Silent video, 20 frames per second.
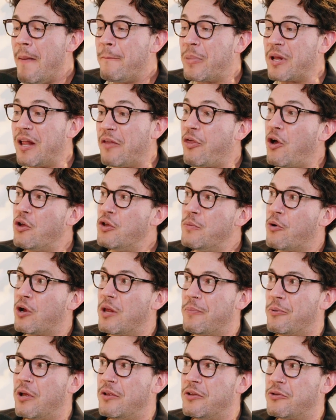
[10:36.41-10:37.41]
But I thought you brought
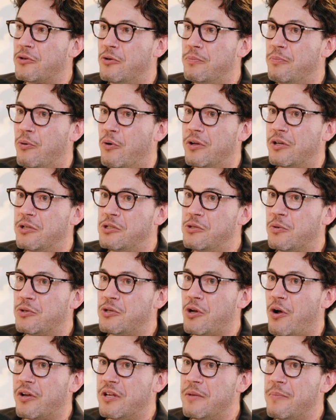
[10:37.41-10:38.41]
up another good point, because you were
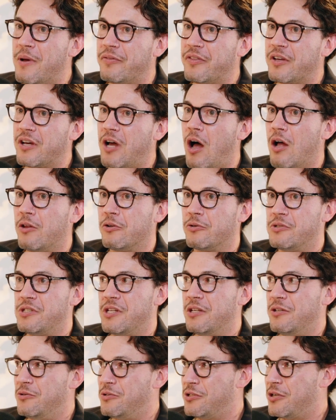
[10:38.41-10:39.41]
talking about the colors
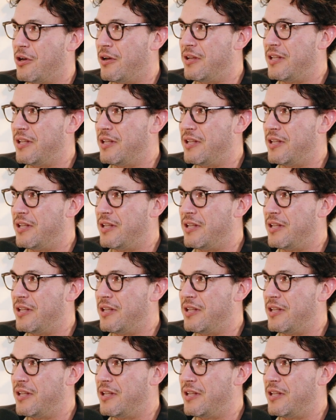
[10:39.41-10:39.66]
that you saw in